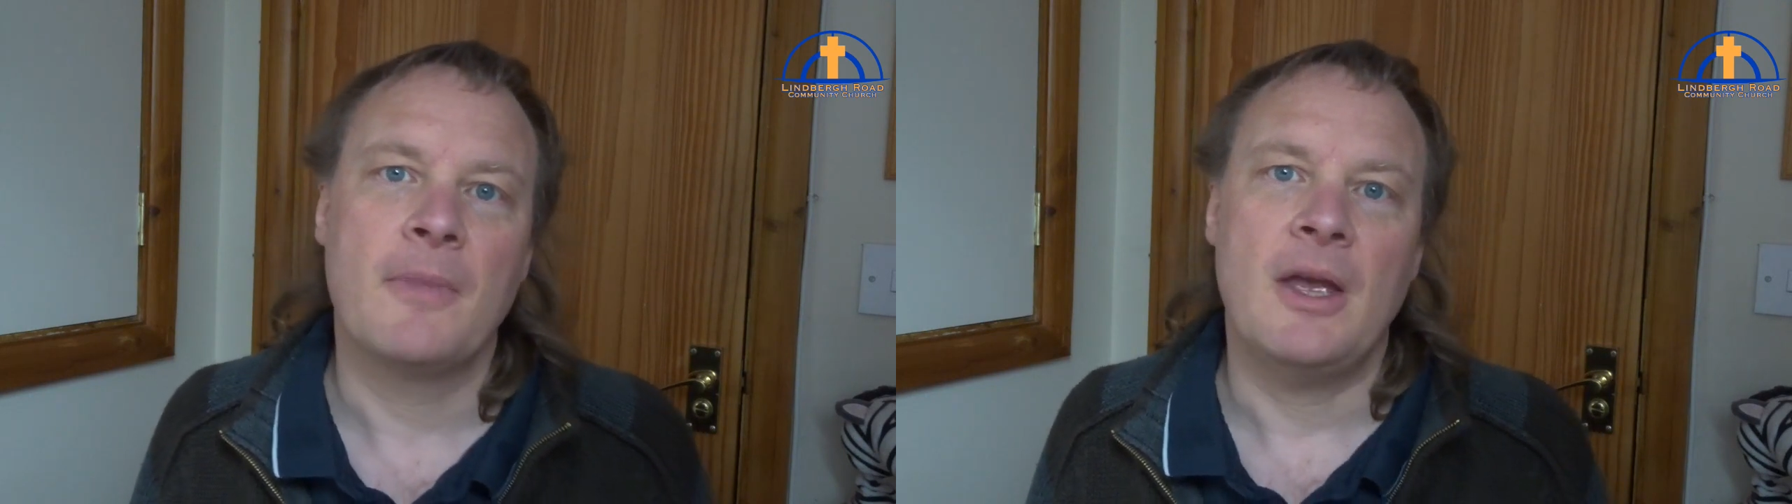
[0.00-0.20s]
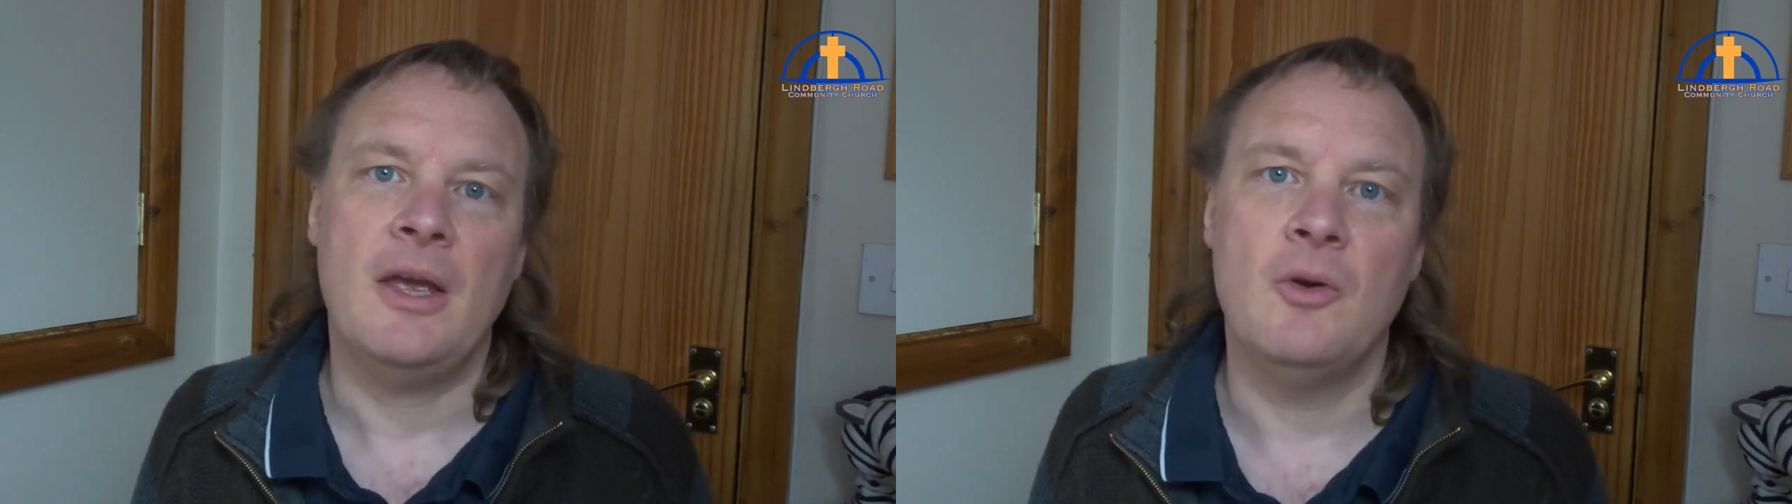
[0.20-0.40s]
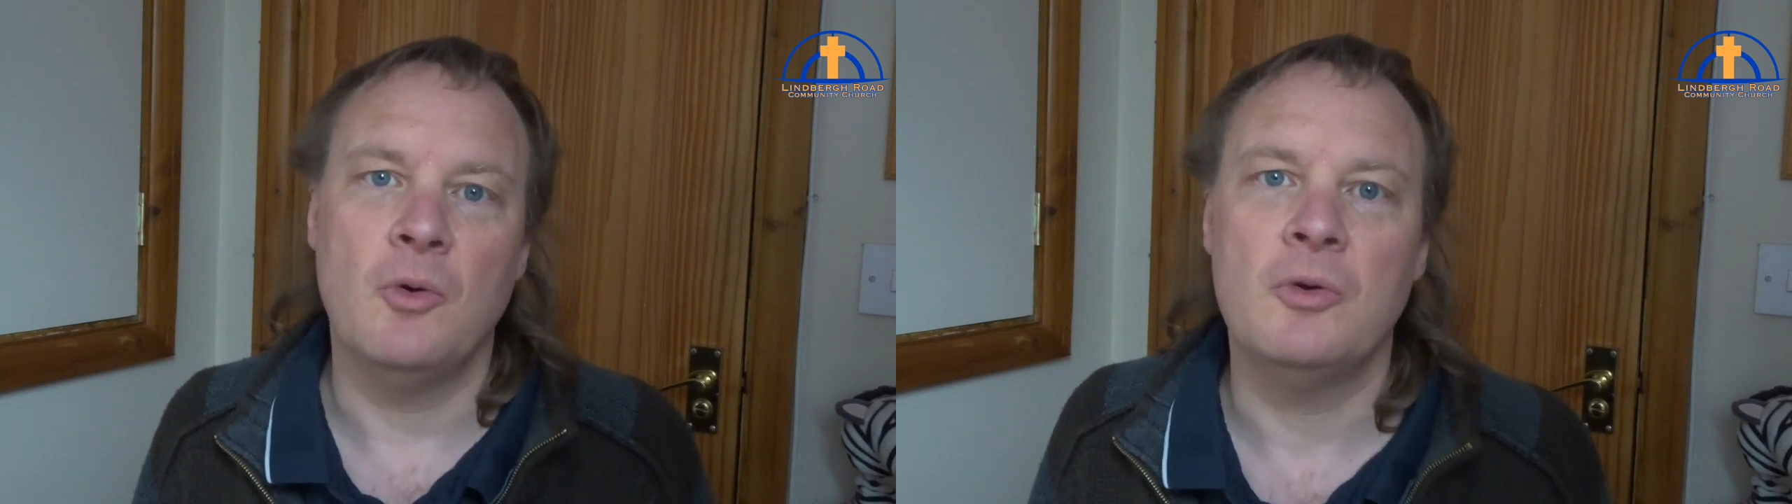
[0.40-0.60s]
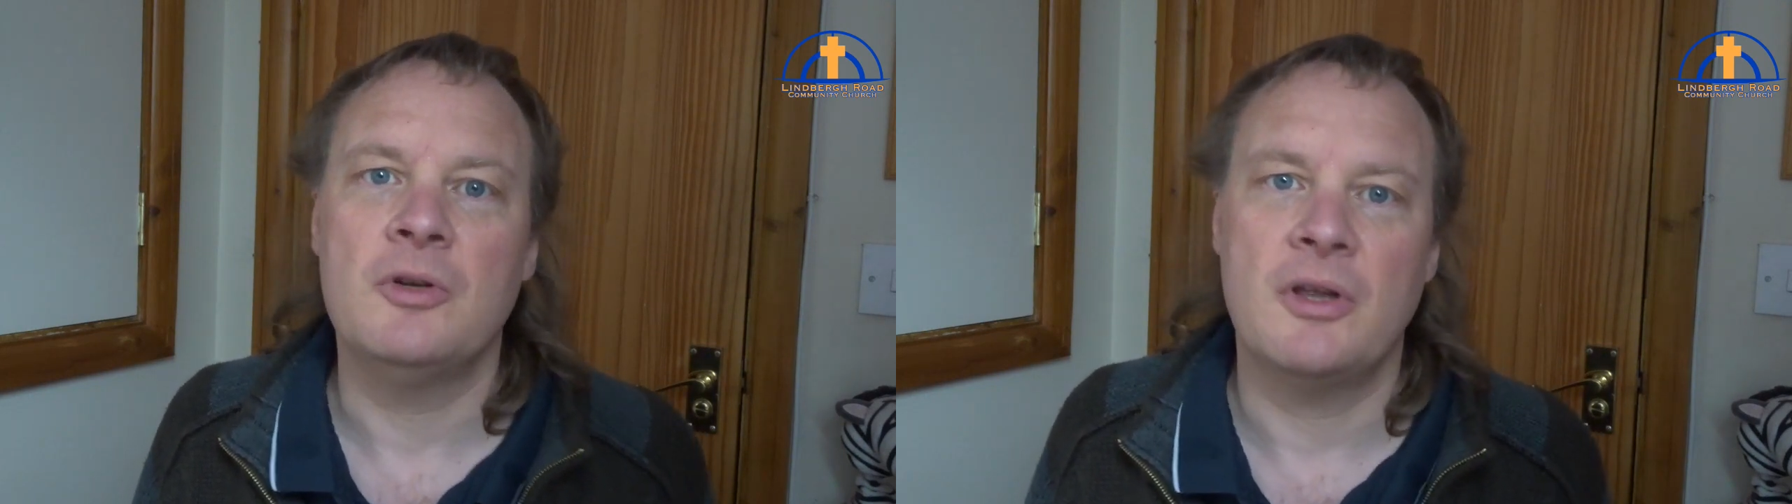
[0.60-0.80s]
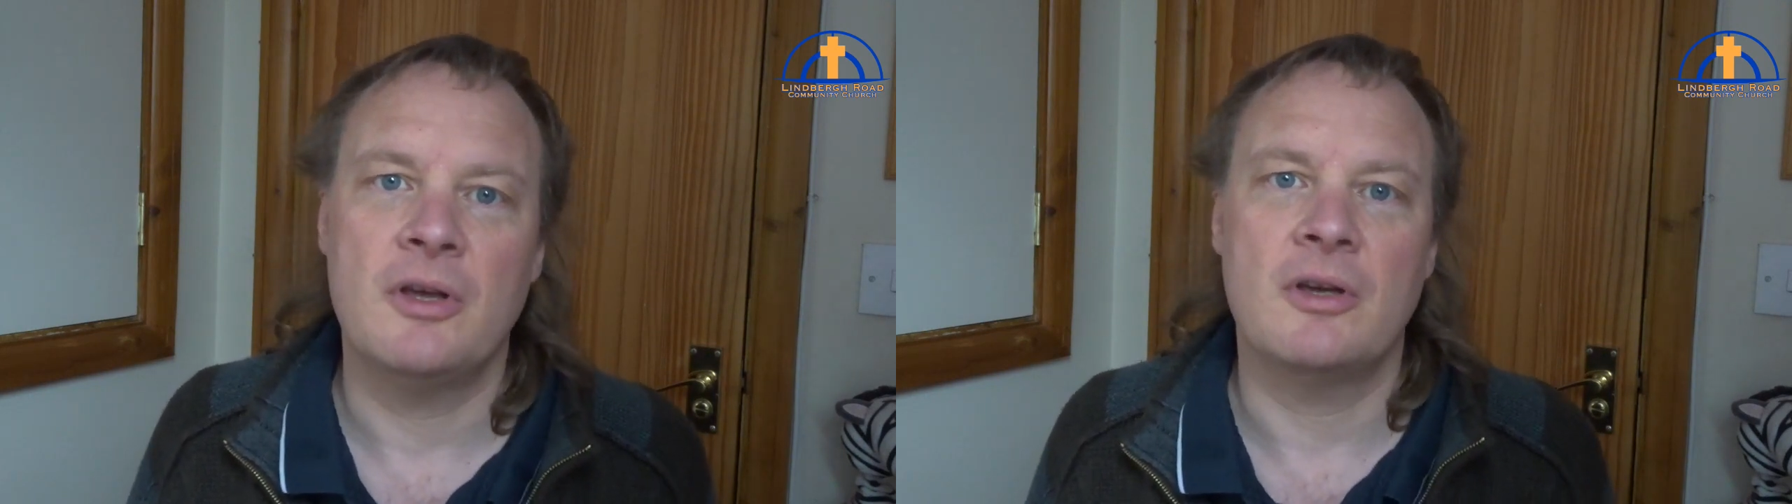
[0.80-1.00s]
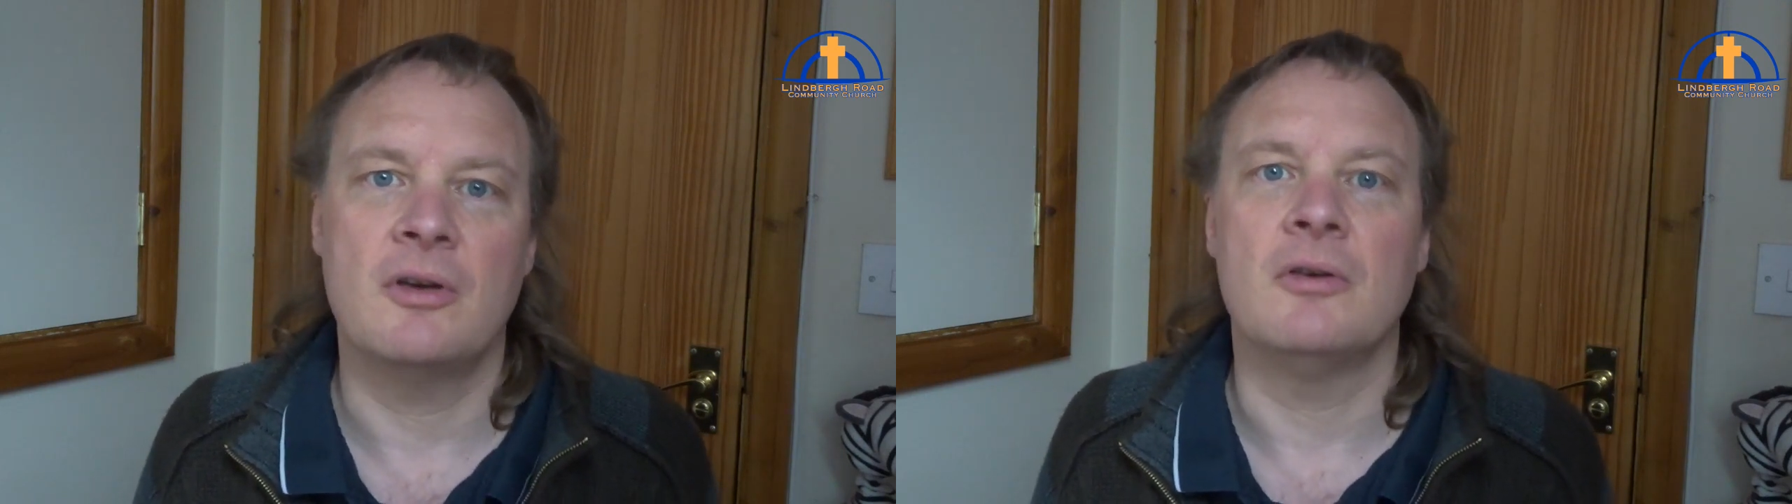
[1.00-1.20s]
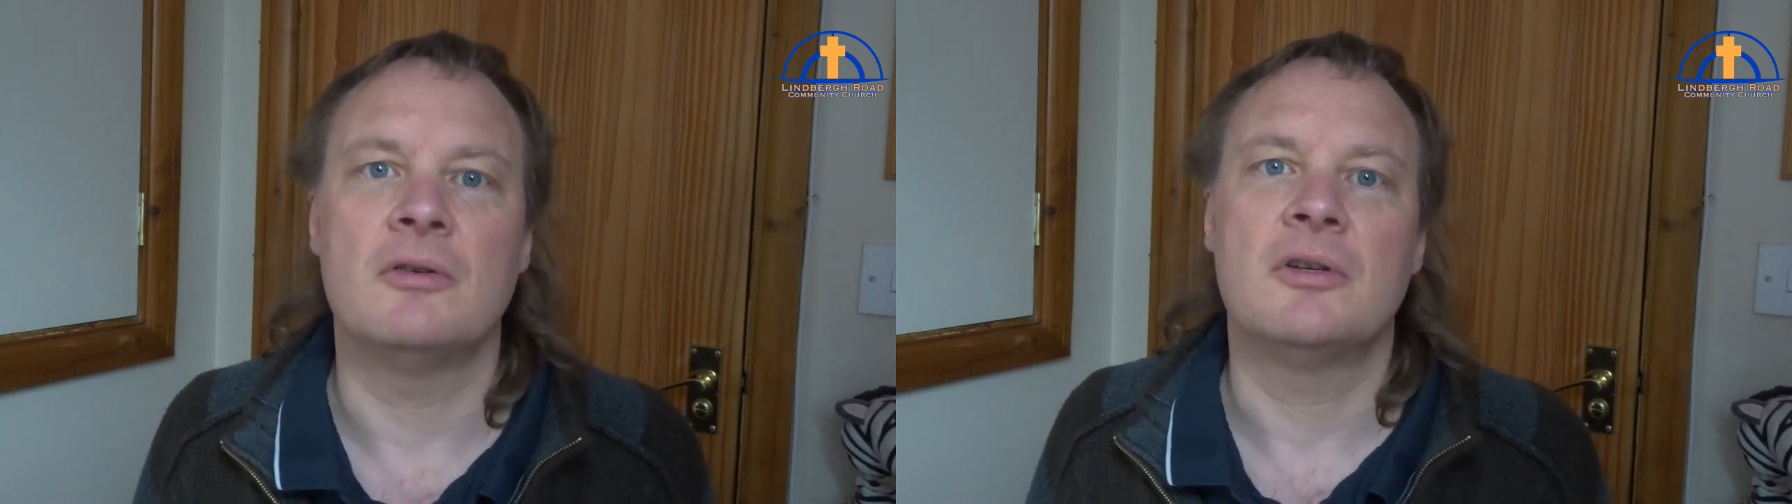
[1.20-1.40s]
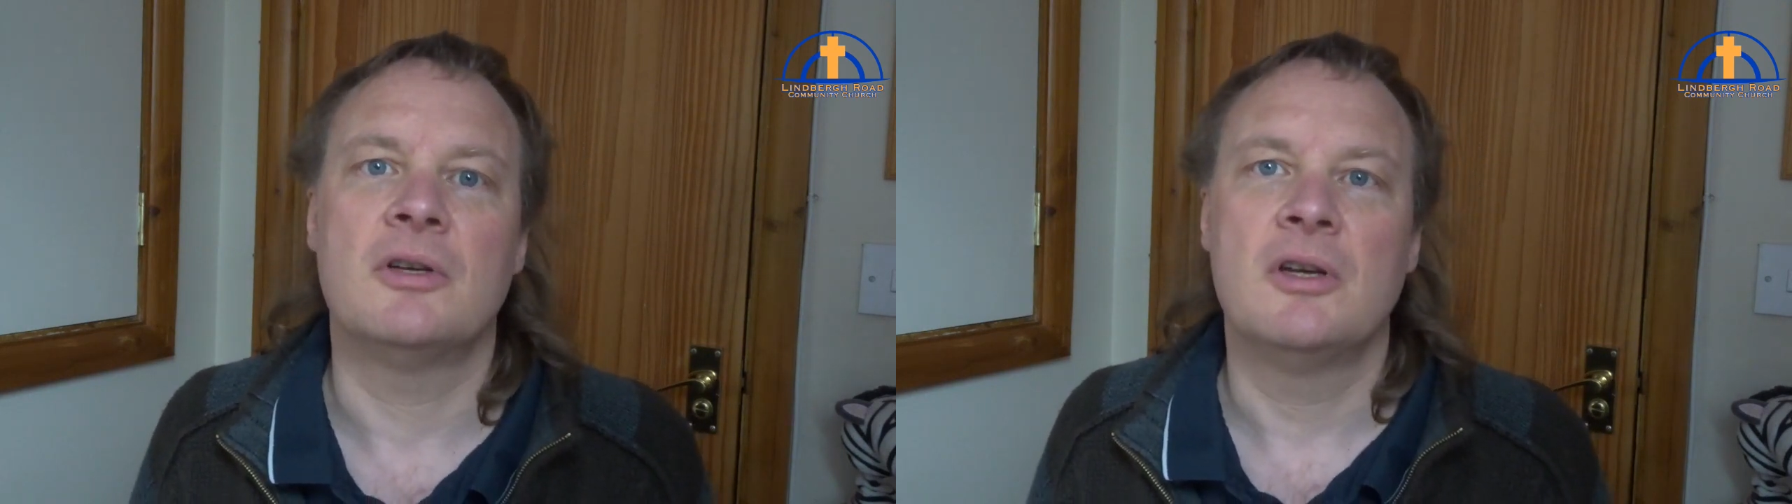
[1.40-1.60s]
in order that
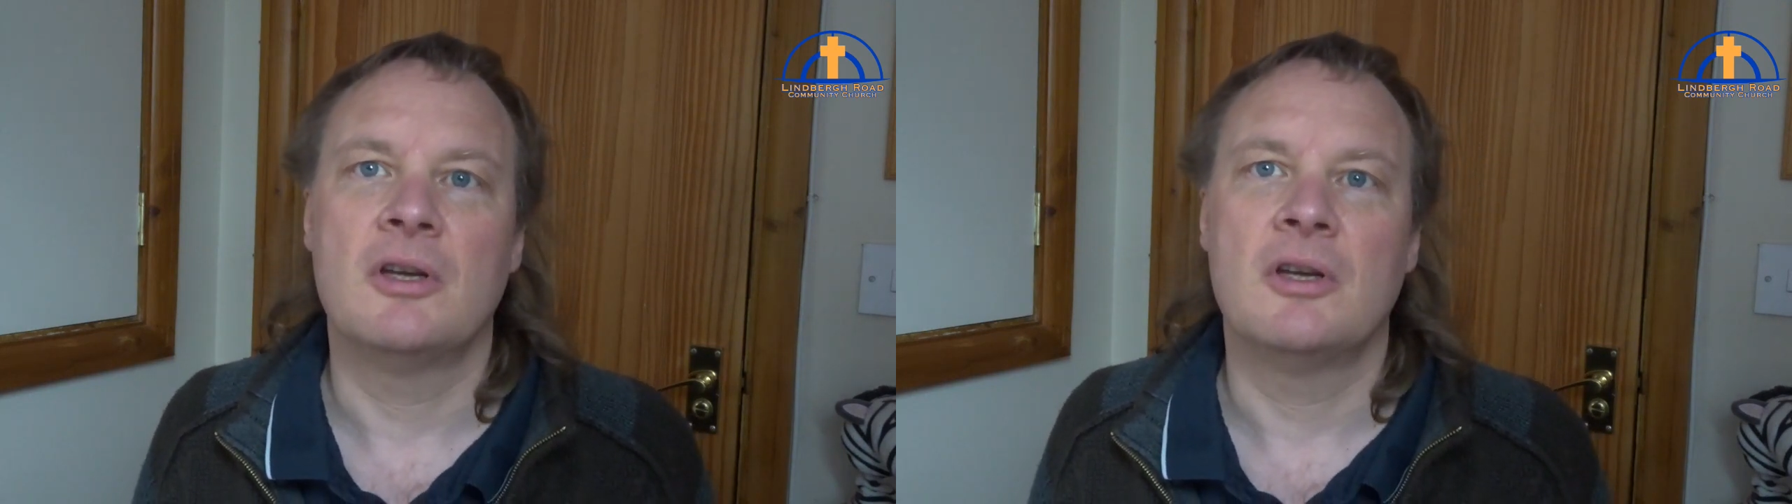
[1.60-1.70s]
God